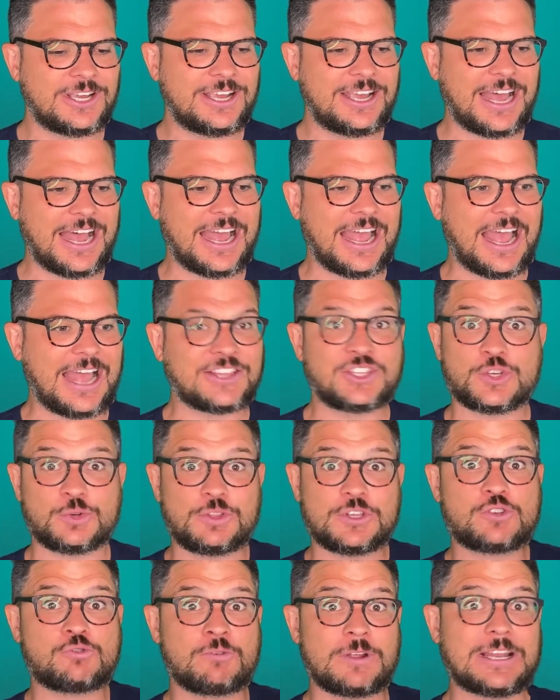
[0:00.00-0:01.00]
And so
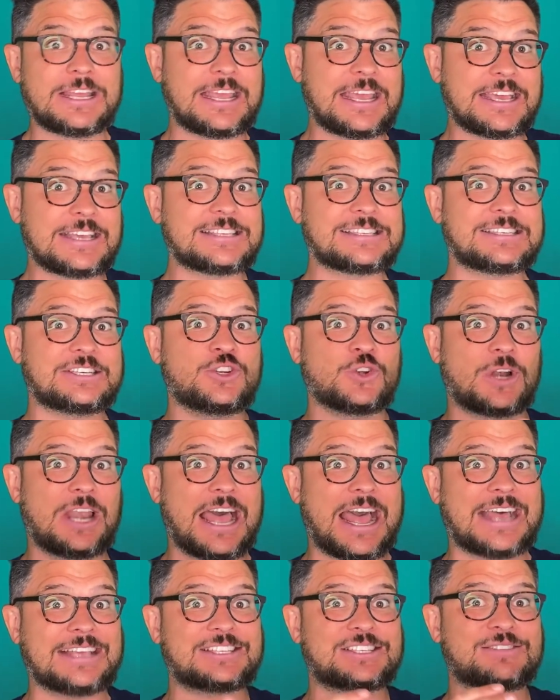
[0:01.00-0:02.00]
this really is your
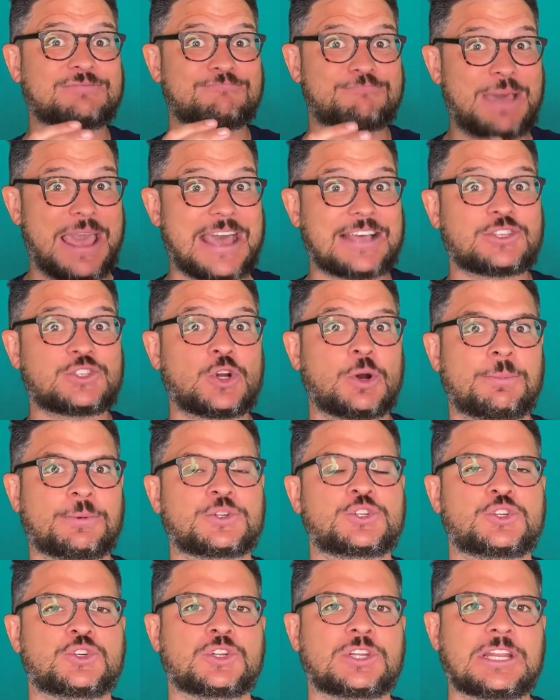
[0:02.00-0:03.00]
last best
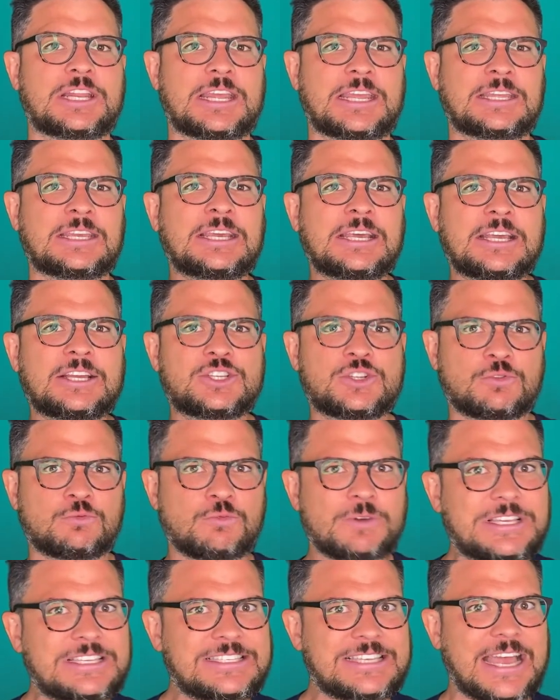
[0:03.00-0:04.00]
opportunity to
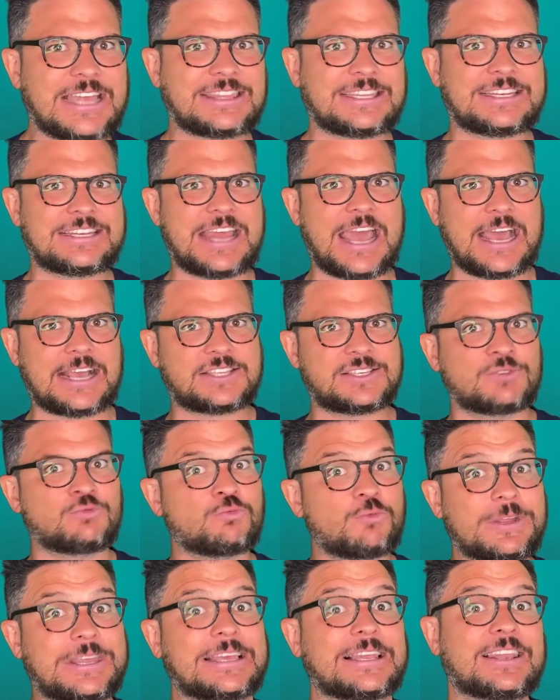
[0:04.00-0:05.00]
reset the decks
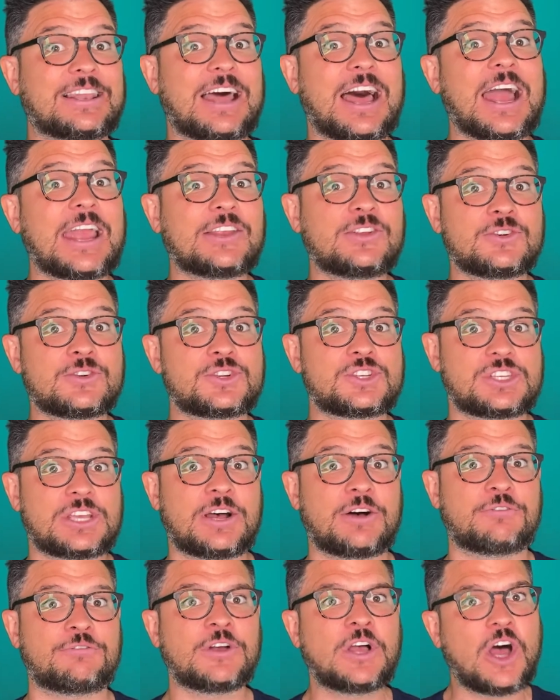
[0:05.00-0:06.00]
and realign
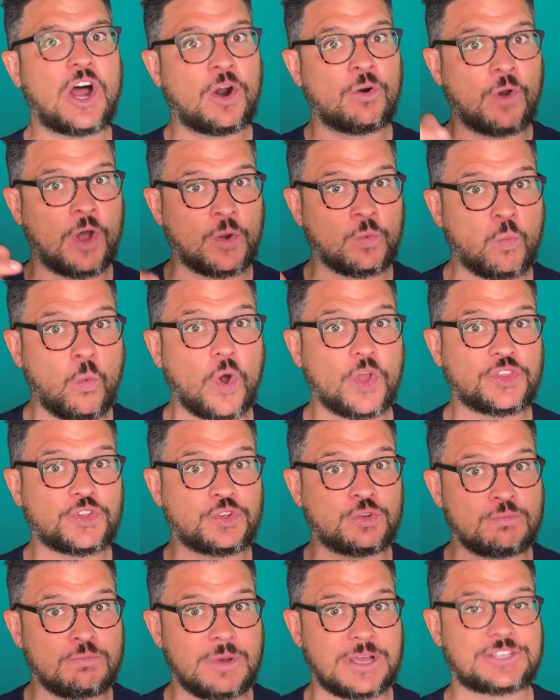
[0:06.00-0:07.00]
yourself around what
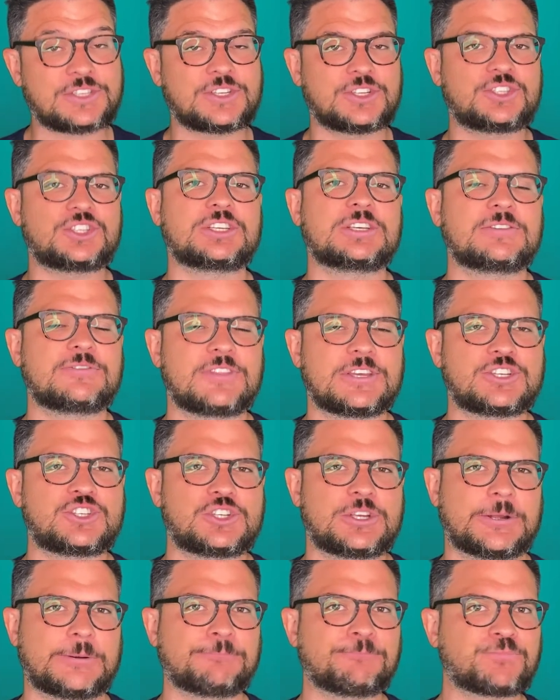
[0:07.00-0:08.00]
you must achieve this
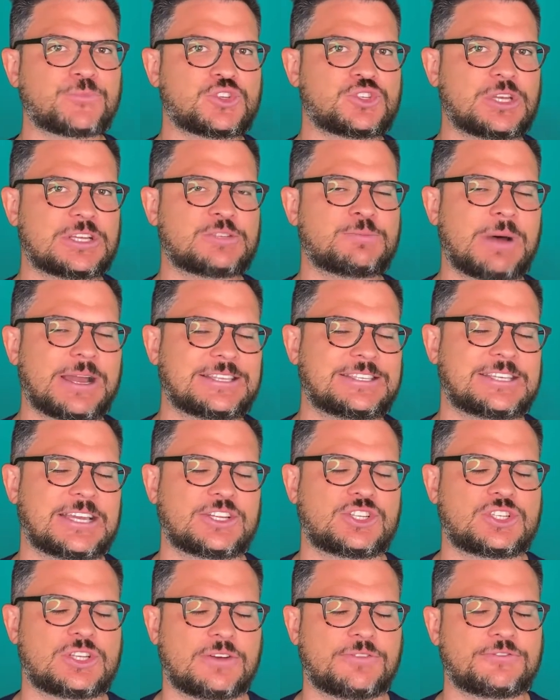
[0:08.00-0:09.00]
year. So that's mindset
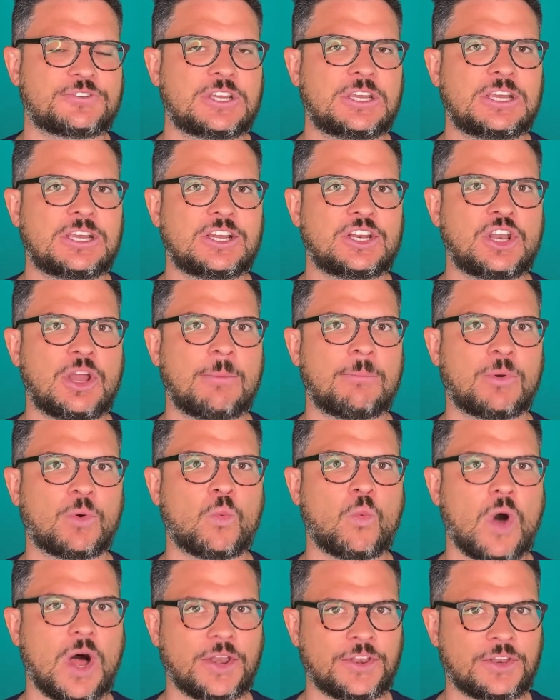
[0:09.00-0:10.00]
shift number
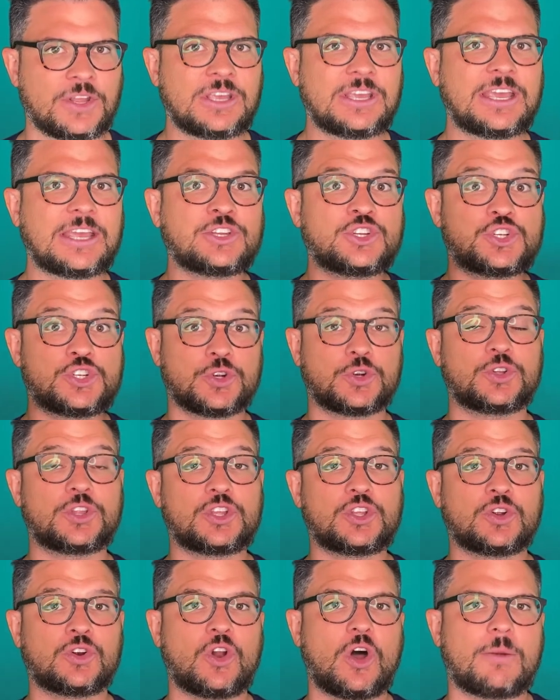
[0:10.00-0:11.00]
1. Ensure that
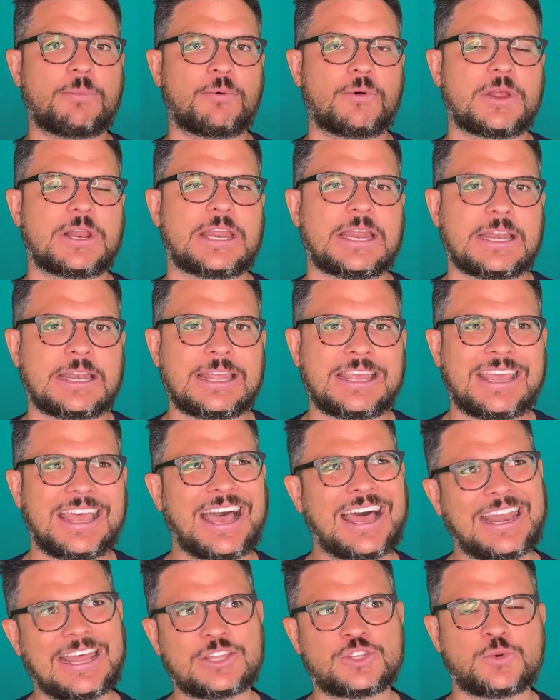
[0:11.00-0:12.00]
you're operating
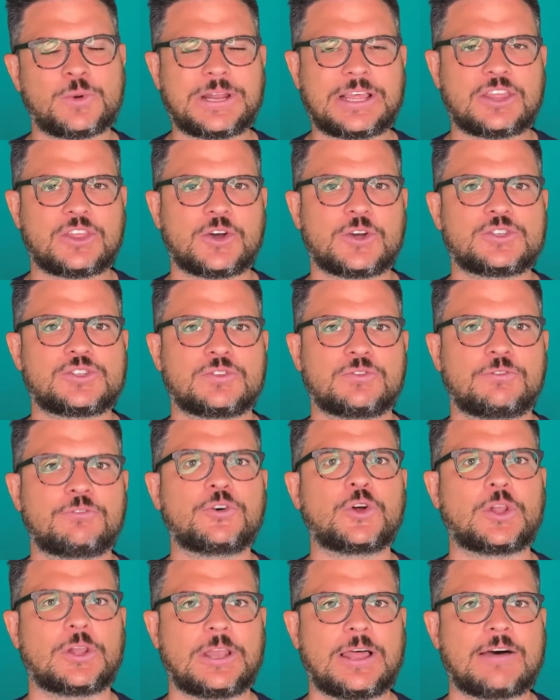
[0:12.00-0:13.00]
at a 20,000
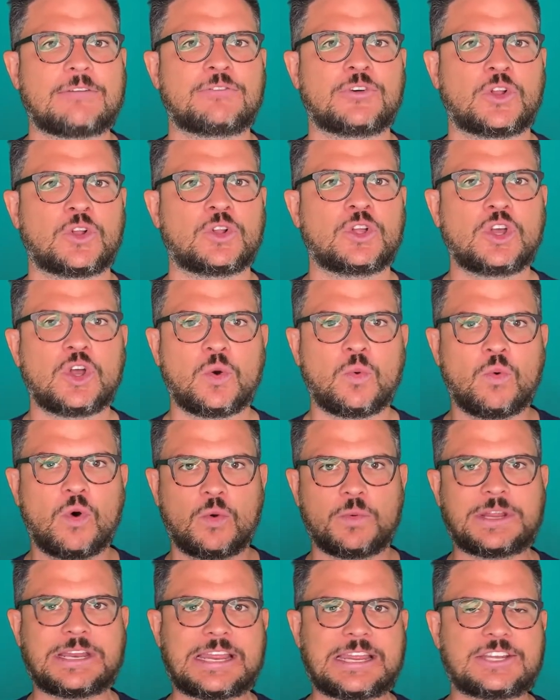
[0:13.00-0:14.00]
foot level, what
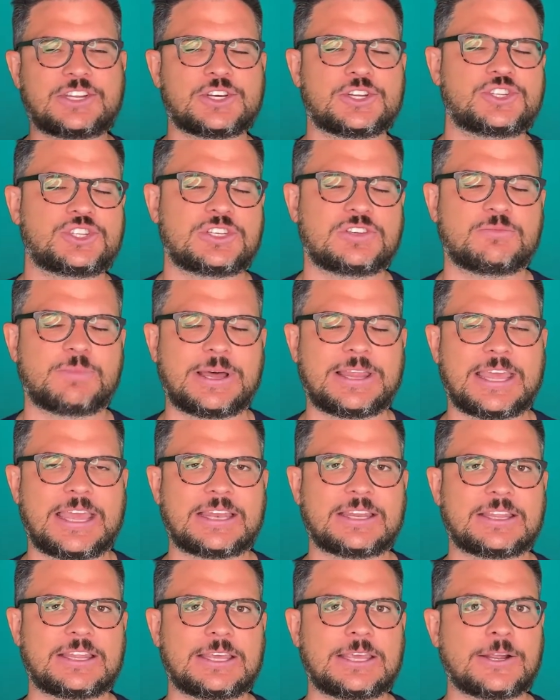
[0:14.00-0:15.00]
we need to achieve by the end
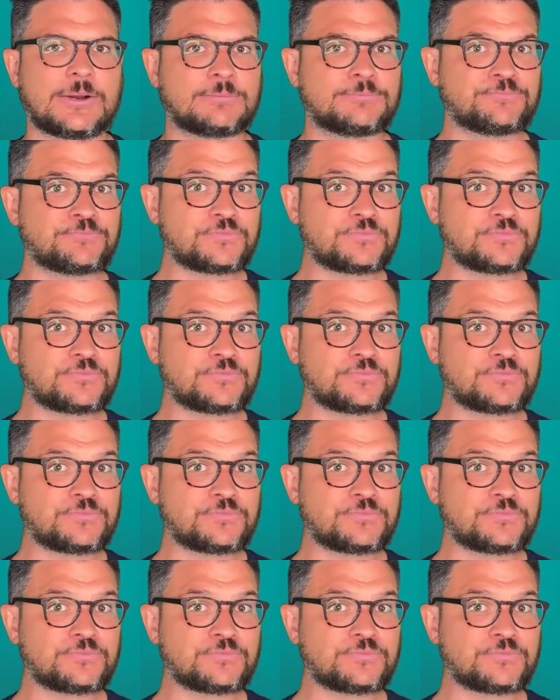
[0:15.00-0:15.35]
of the year.